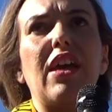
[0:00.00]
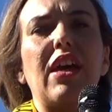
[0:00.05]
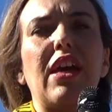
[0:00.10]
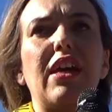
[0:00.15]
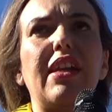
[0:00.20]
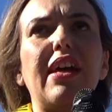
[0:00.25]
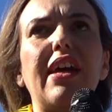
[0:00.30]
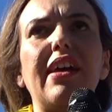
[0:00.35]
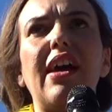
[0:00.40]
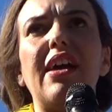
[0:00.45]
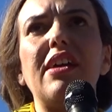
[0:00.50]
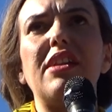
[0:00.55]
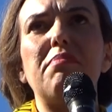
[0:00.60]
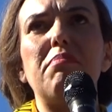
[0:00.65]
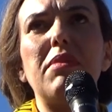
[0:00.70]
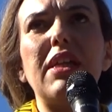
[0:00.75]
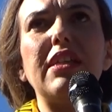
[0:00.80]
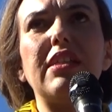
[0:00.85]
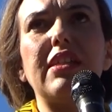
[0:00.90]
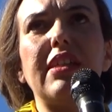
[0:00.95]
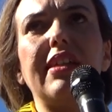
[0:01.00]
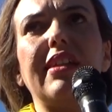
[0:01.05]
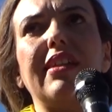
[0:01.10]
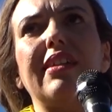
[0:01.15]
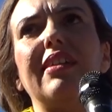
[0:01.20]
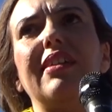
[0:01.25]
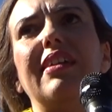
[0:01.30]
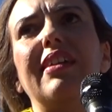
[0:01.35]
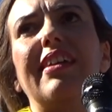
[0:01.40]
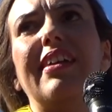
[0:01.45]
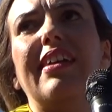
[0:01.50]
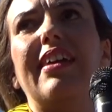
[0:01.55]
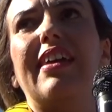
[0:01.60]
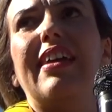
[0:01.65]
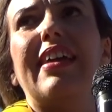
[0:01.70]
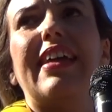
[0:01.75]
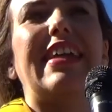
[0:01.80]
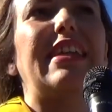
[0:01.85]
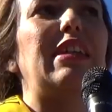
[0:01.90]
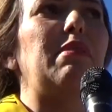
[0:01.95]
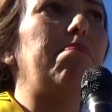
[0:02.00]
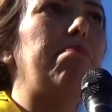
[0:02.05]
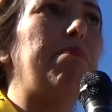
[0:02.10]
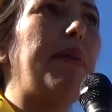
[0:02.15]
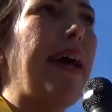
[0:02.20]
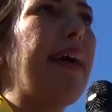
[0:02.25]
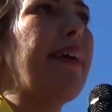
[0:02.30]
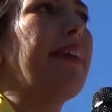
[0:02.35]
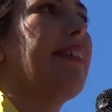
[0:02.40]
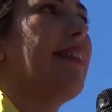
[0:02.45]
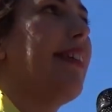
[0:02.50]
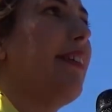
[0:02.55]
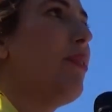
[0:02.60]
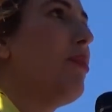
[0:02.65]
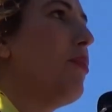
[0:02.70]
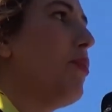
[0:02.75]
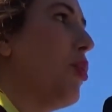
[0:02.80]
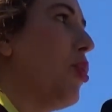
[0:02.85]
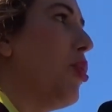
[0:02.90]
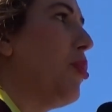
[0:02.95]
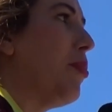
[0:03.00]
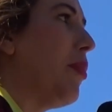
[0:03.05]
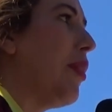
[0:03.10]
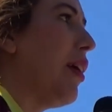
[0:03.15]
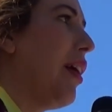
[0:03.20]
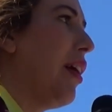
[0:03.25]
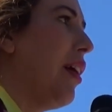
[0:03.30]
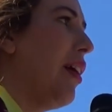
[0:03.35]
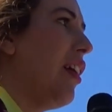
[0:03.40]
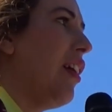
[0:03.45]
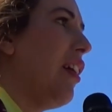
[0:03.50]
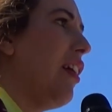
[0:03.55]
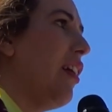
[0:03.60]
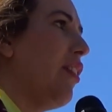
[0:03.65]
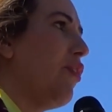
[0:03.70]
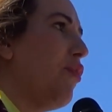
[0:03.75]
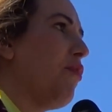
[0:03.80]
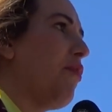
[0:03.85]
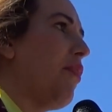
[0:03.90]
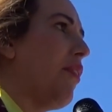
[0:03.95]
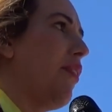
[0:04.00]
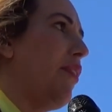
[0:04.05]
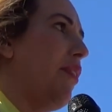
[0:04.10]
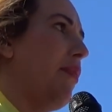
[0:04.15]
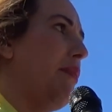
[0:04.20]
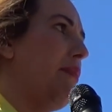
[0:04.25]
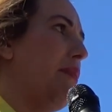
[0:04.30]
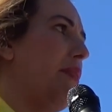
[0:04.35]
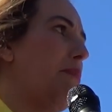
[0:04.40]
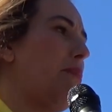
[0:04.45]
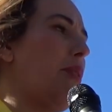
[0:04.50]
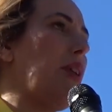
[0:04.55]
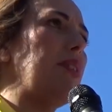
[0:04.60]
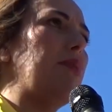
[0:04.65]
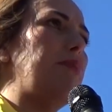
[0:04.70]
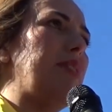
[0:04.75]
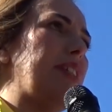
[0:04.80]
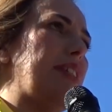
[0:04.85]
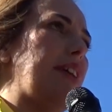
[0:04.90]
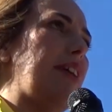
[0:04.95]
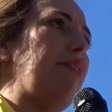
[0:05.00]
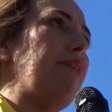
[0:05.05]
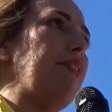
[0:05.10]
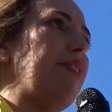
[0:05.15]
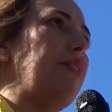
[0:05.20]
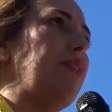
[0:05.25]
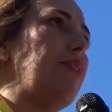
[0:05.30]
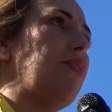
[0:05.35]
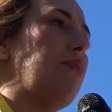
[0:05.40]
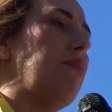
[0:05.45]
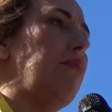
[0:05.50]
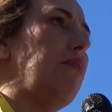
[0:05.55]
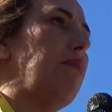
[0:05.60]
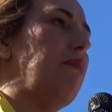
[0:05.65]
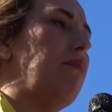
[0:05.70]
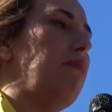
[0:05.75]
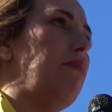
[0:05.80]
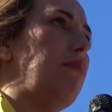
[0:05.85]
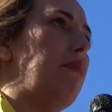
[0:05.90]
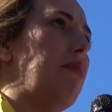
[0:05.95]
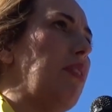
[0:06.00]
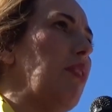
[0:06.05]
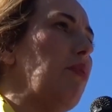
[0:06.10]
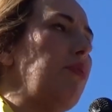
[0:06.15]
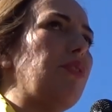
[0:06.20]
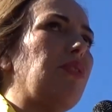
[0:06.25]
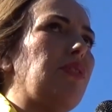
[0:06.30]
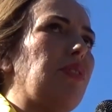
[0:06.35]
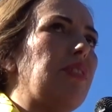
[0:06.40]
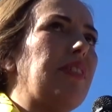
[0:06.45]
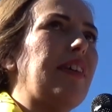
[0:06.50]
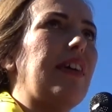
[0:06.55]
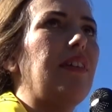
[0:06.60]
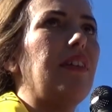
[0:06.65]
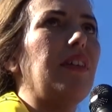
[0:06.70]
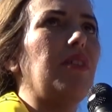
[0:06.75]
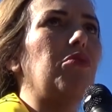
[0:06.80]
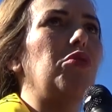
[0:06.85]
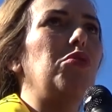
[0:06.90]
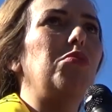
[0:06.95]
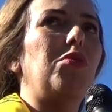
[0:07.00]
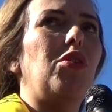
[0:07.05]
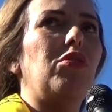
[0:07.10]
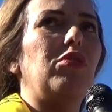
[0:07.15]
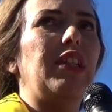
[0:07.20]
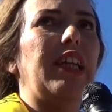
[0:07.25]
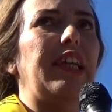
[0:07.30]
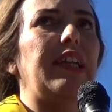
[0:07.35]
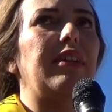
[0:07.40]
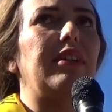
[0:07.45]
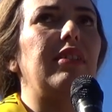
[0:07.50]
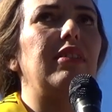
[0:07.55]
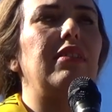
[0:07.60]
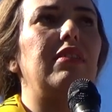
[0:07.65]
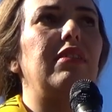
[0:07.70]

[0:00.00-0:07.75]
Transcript: and I had a meeting in a packed out room of parliamentarians. There was standing room only.